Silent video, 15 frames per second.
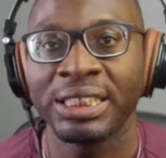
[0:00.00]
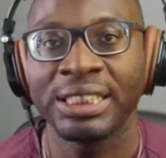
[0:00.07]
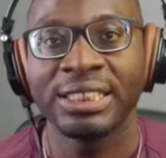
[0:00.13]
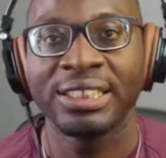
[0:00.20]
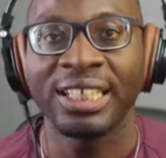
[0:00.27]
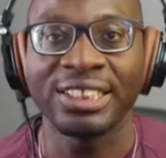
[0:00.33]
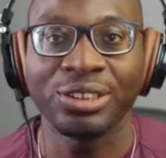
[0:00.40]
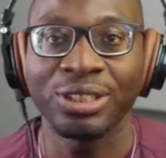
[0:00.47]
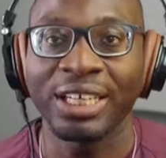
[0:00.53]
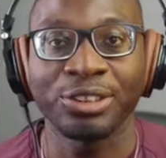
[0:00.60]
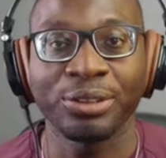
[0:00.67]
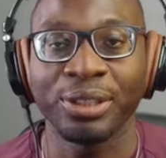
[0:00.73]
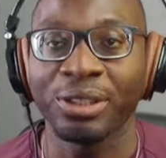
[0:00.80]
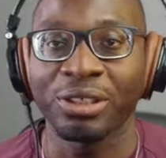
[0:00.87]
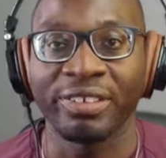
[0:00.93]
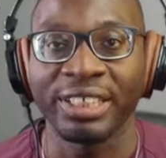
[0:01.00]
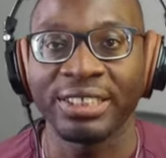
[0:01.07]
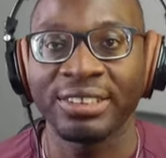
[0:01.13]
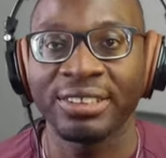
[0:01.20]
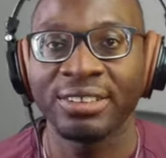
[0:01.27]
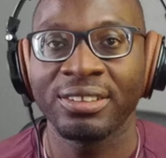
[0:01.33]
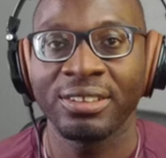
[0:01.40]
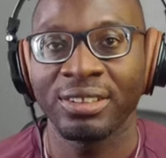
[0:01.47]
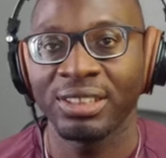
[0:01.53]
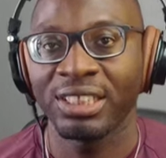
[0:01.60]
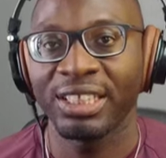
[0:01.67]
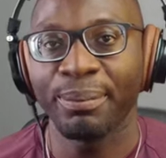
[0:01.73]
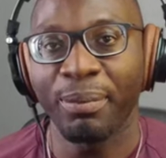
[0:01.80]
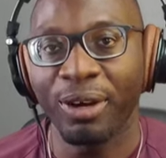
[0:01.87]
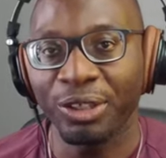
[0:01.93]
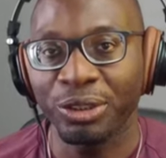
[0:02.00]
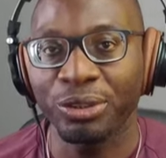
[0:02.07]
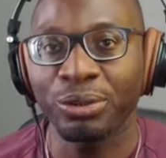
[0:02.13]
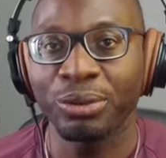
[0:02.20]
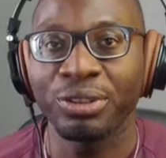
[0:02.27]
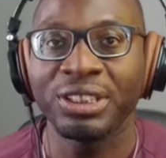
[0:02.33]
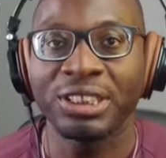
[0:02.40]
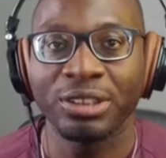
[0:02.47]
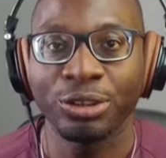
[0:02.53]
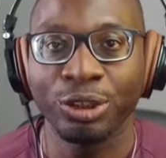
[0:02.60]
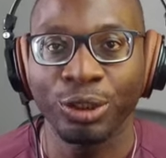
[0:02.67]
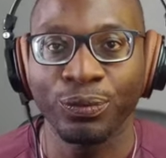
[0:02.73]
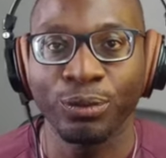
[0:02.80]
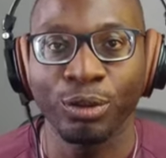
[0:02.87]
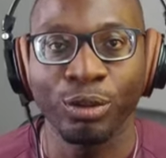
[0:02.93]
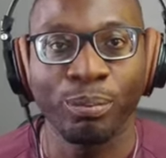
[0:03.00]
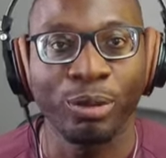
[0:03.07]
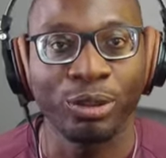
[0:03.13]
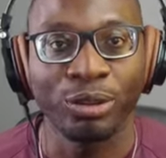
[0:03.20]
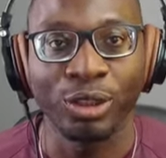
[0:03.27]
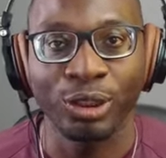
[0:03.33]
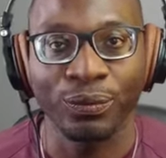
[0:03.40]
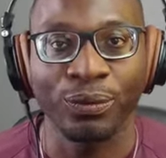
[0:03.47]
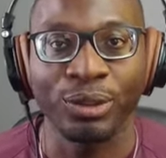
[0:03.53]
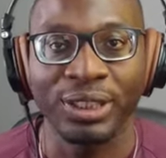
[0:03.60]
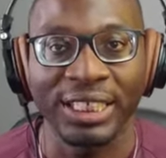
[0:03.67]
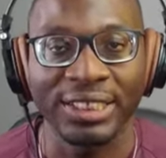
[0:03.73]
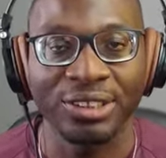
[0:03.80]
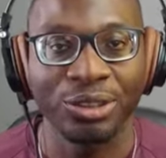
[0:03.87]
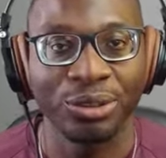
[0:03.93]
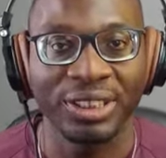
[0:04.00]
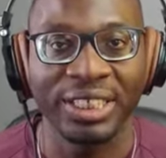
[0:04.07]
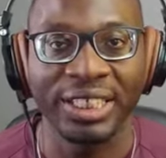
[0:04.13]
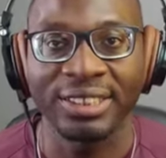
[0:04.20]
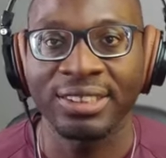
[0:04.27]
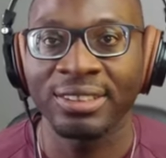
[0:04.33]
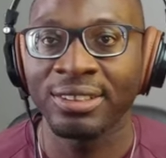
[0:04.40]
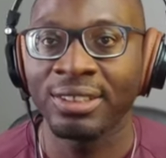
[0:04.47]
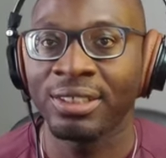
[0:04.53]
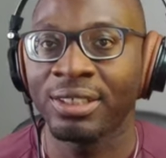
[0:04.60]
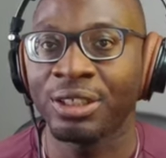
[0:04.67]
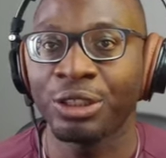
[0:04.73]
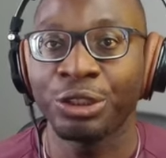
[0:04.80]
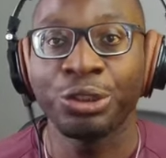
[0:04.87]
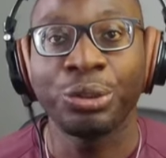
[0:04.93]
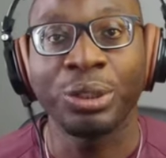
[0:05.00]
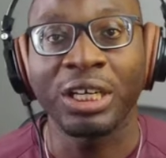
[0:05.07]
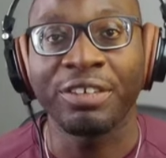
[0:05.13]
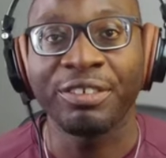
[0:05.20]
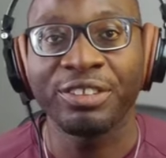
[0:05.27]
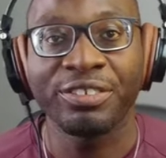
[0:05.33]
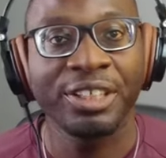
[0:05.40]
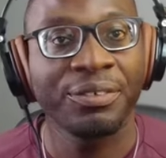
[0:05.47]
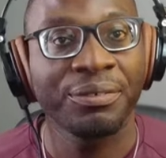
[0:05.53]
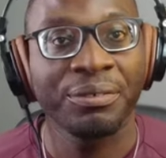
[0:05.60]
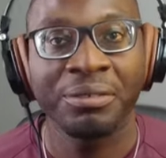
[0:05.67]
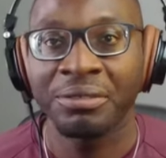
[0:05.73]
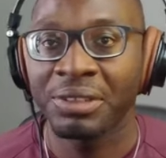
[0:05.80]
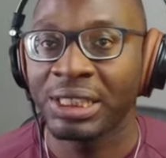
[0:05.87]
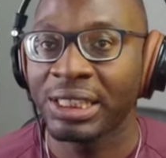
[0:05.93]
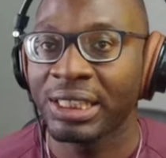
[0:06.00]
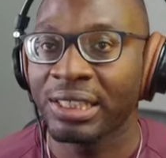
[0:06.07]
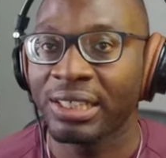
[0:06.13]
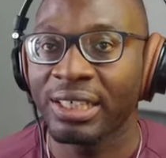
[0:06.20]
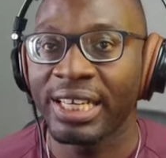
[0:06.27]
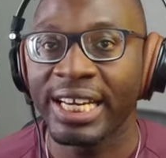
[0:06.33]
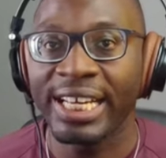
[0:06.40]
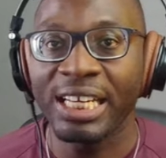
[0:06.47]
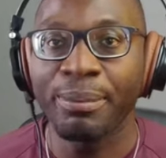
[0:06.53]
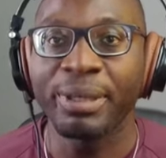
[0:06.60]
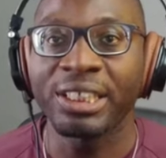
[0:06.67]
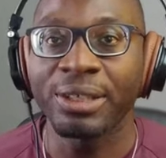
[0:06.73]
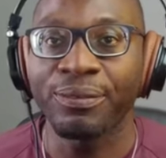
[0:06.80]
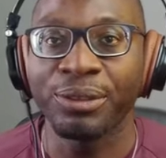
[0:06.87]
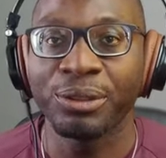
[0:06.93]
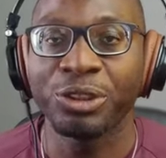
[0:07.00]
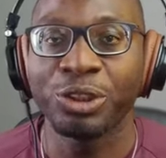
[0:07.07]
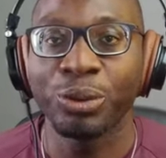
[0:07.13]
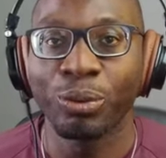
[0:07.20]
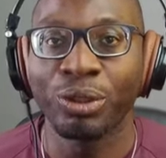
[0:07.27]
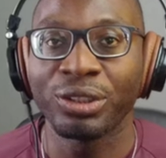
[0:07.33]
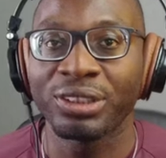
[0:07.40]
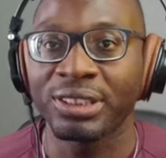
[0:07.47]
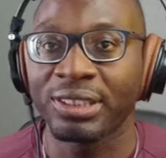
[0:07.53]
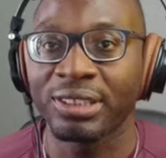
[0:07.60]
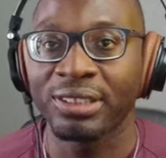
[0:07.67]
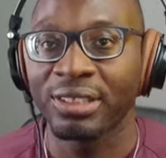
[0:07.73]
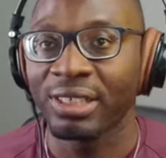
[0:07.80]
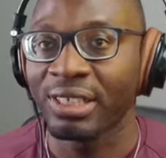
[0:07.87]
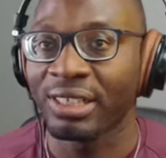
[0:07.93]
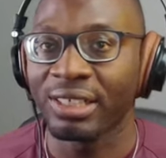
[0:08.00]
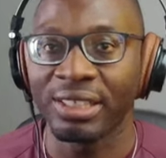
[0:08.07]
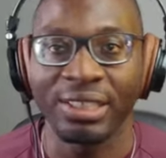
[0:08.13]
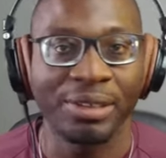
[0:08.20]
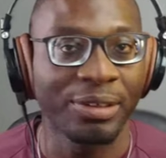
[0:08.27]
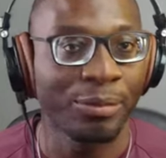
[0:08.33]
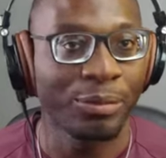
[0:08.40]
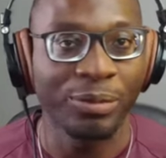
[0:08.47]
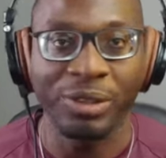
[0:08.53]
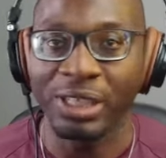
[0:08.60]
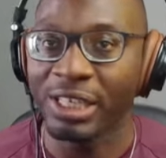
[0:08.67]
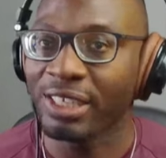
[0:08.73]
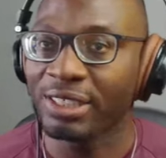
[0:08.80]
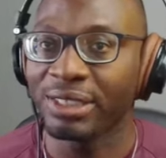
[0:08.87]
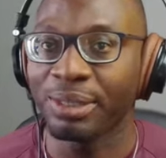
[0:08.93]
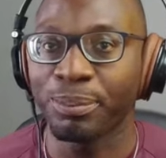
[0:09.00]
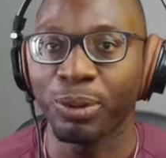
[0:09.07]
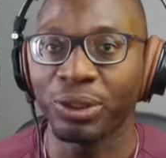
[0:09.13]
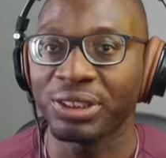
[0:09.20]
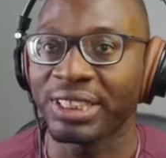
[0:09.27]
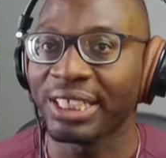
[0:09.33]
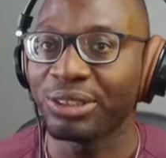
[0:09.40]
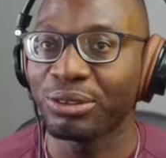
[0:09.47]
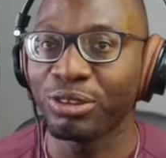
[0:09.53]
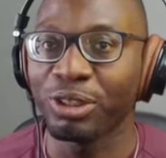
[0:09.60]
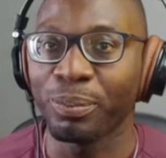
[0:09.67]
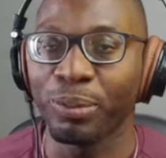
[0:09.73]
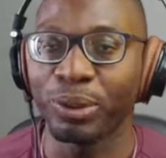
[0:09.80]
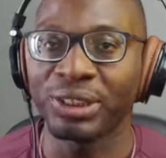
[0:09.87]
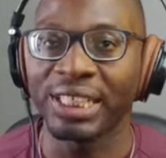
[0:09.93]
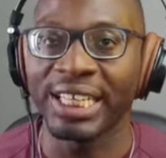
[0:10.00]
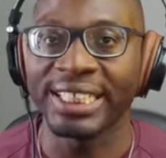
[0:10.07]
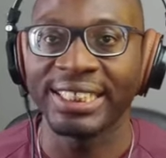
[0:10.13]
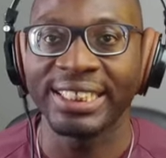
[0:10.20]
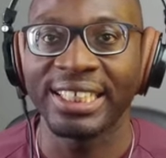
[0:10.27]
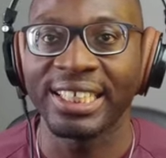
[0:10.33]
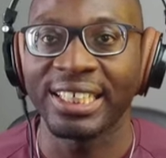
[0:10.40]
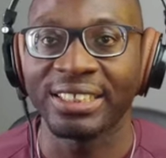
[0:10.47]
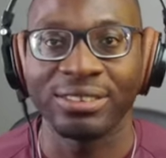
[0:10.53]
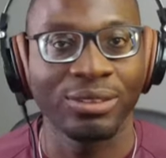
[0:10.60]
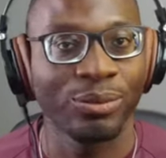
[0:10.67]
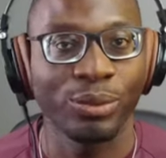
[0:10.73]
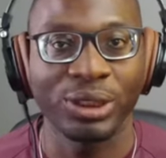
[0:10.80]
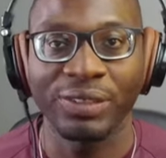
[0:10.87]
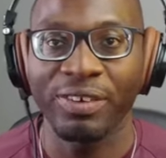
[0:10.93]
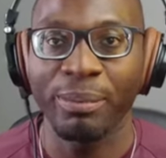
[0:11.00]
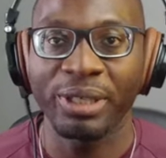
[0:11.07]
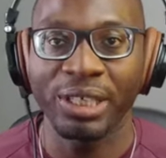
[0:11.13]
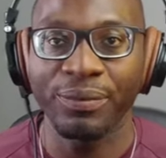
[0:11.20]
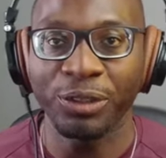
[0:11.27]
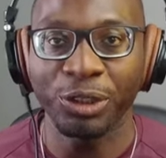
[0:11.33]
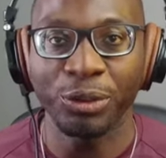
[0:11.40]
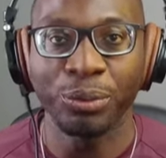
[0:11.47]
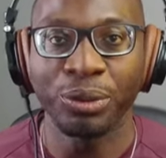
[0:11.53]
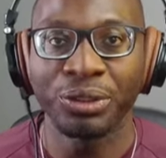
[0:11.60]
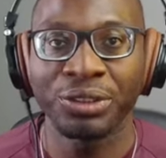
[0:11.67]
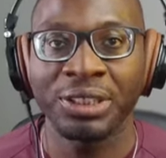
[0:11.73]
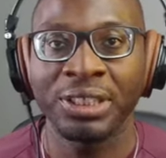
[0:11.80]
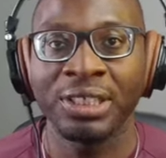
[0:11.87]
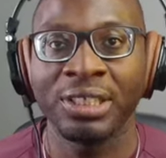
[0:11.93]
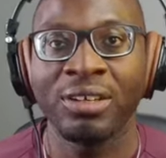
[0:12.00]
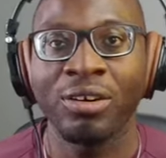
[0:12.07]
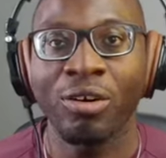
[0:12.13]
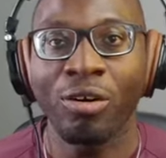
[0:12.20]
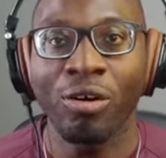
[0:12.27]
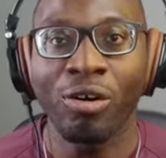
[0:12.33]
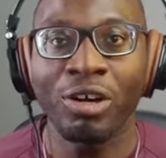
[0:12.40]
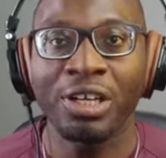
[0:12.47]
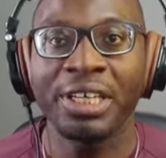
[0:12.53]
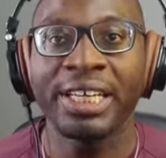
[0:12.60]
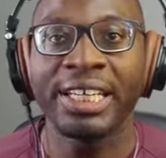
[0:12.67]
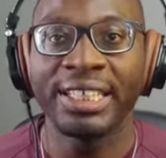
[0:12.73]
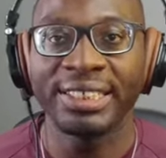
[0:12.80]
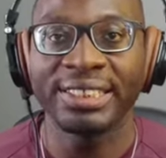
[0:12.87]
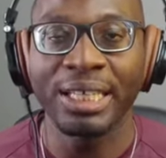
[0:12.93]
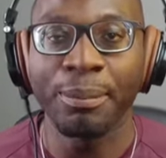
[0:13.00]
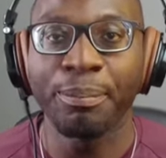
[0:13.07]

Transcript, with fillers: That's not actually correct. The Power Shortcode is useful, but not for that use case. You can retrieve any meta field you want, either the post title, the post I D, and whatever meta field you want, all in the same